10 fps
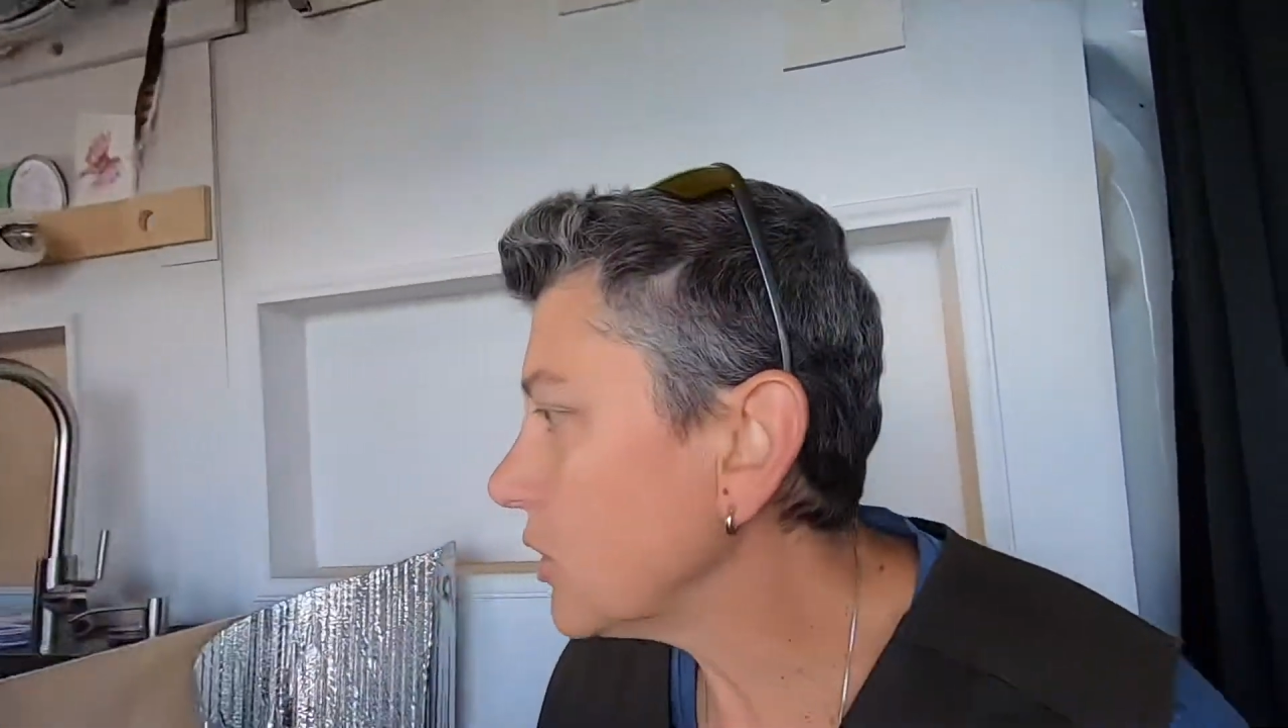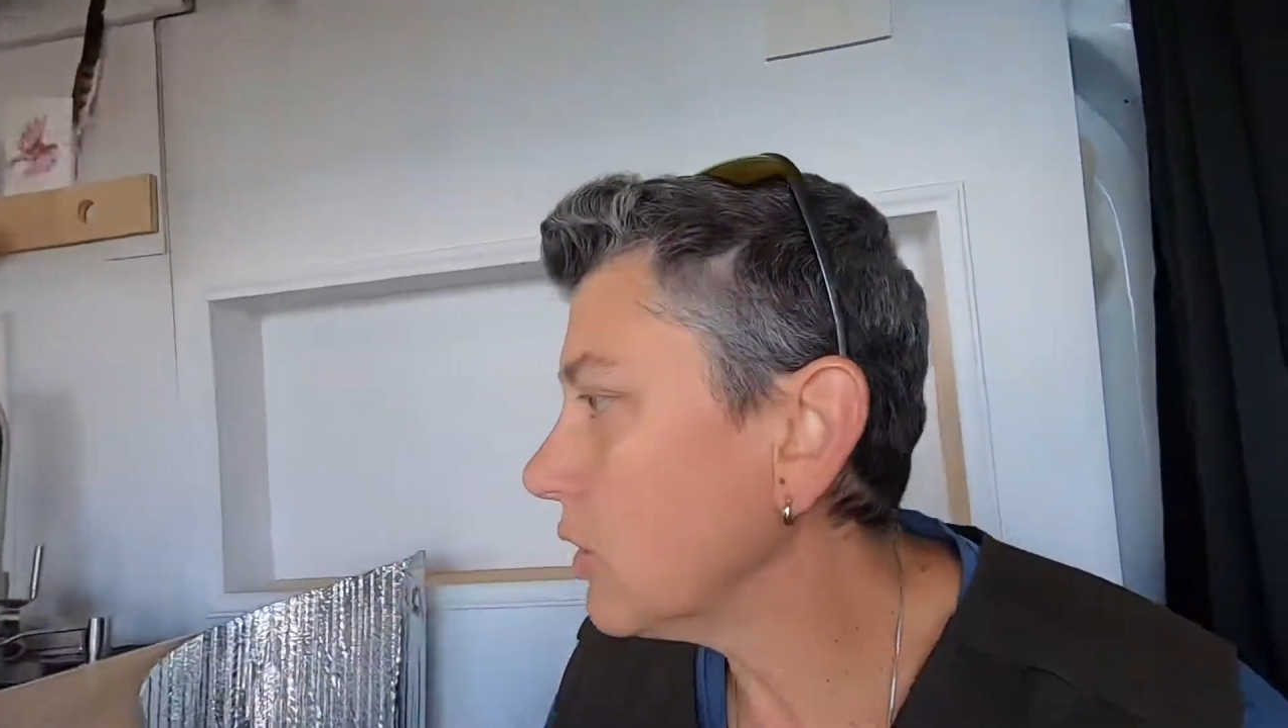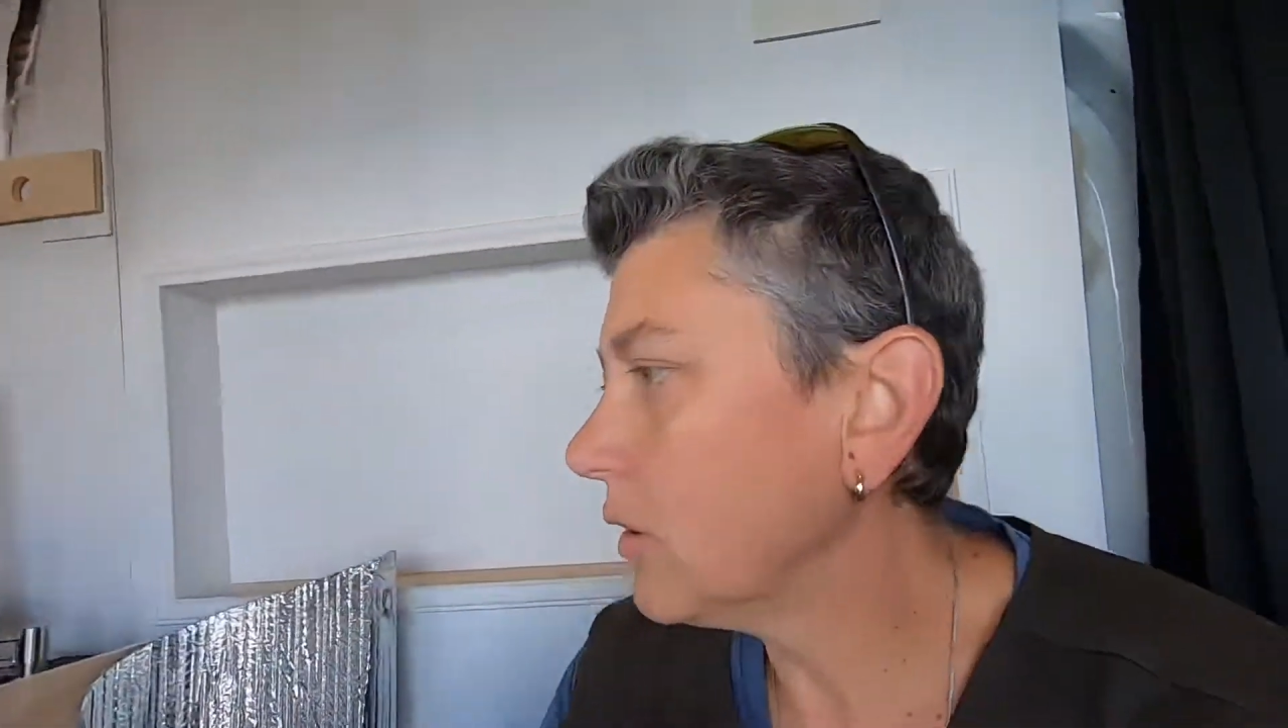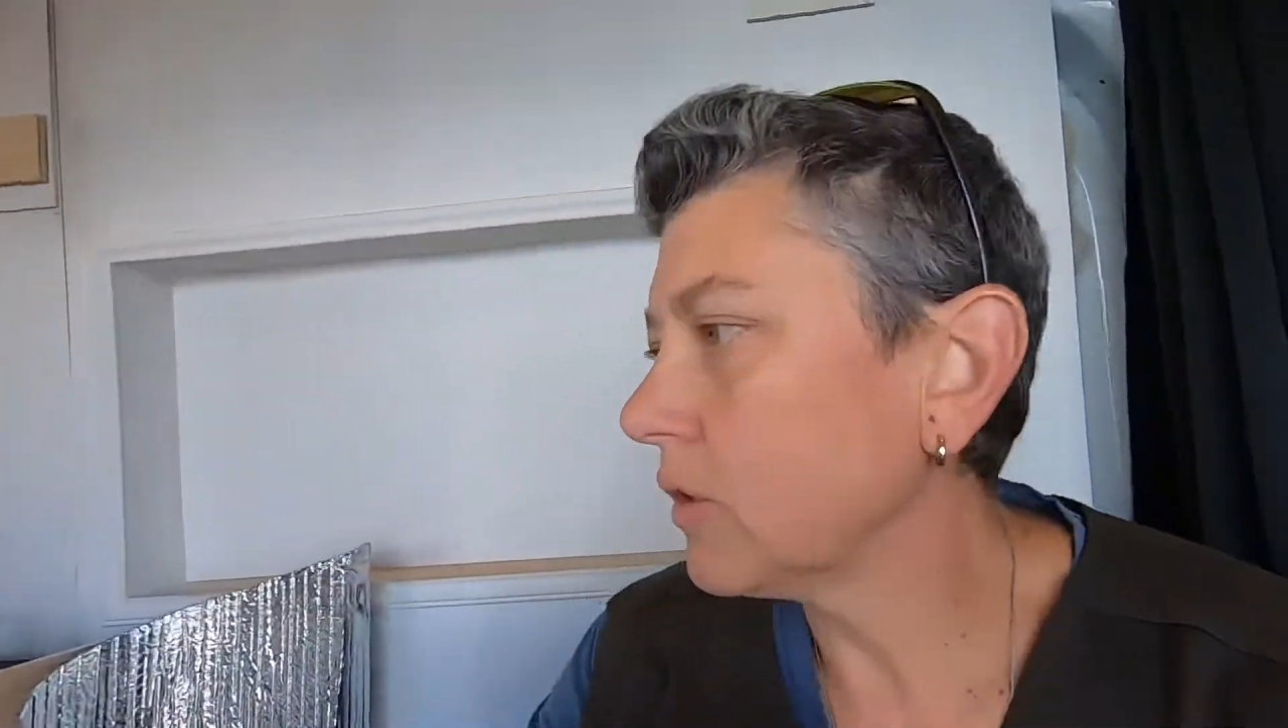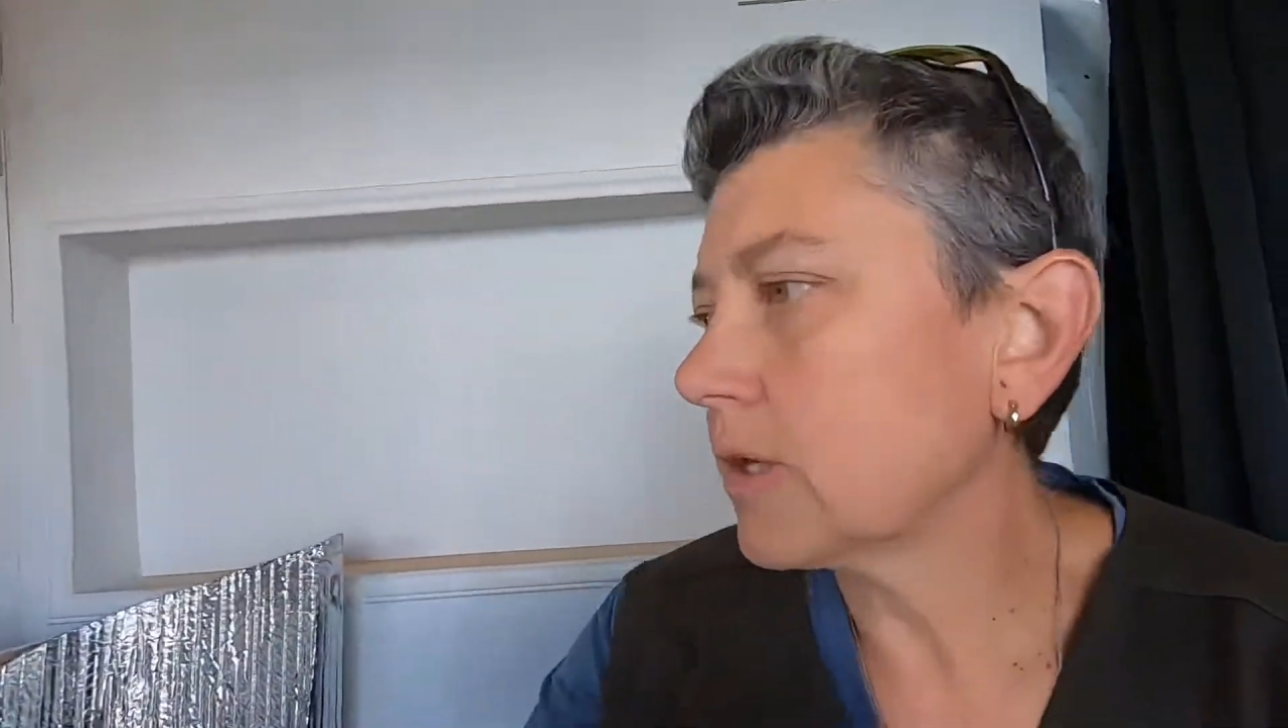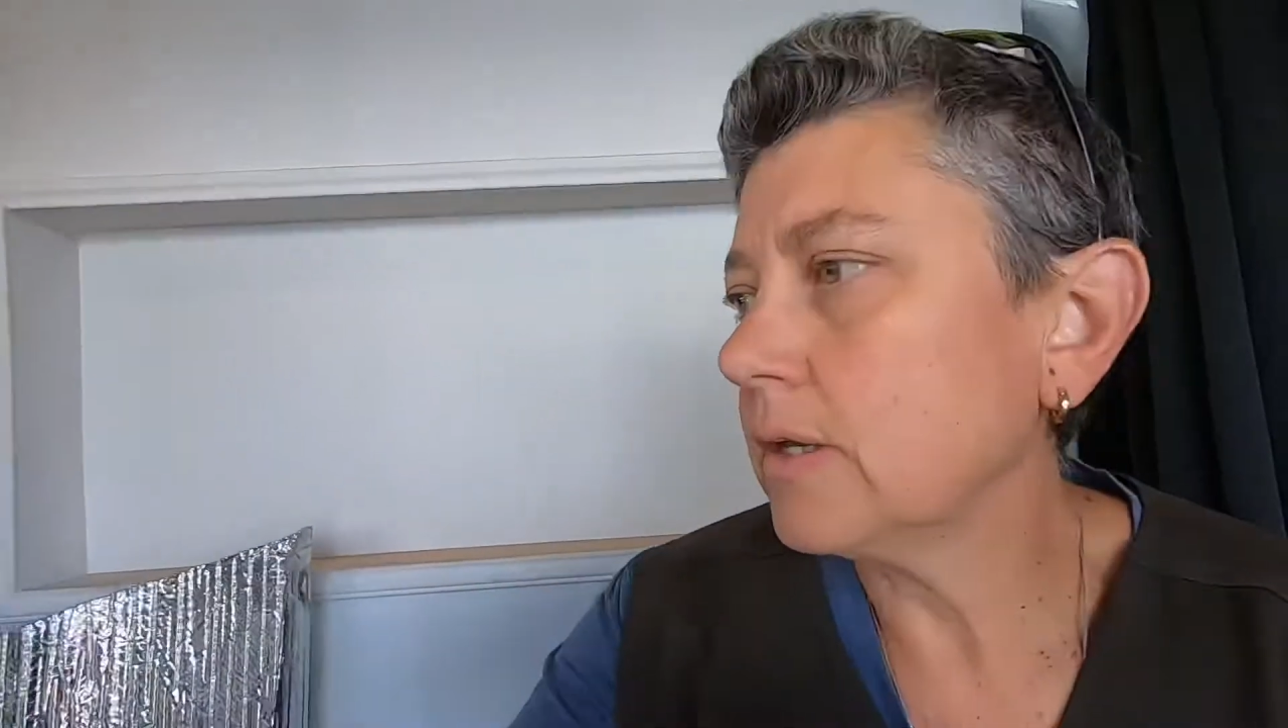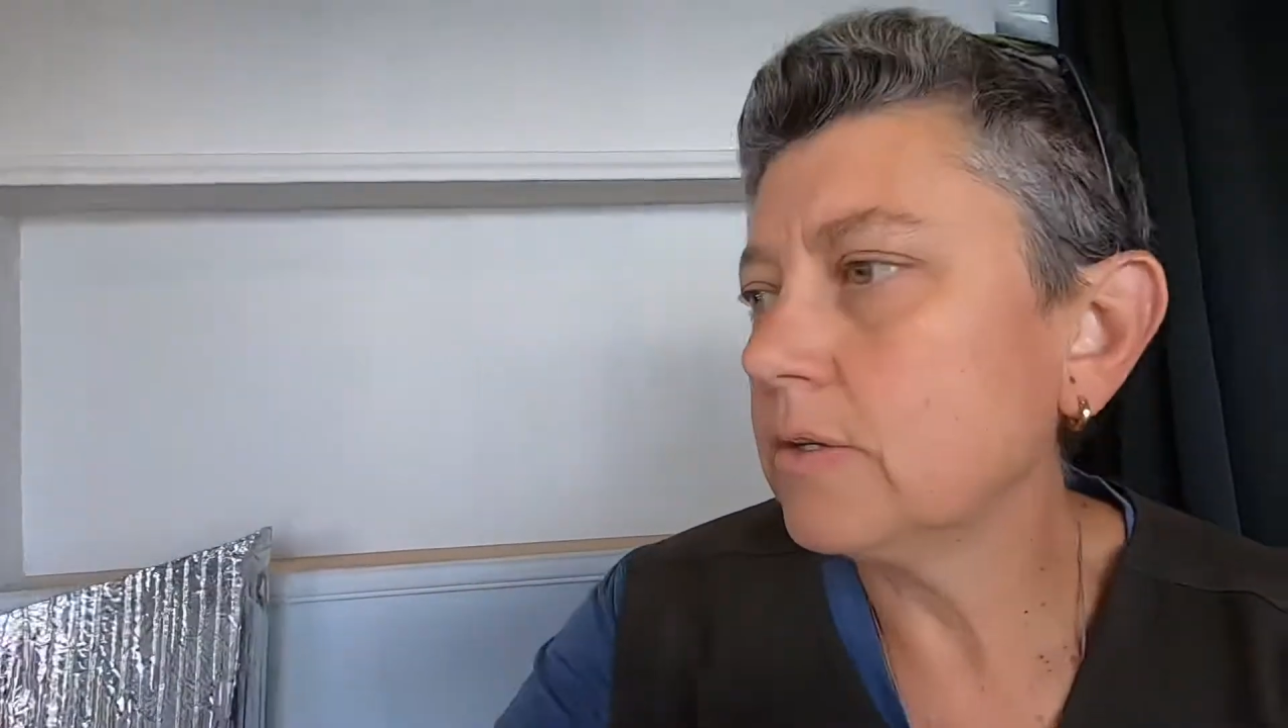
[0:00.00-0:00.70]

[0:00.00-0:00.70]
to look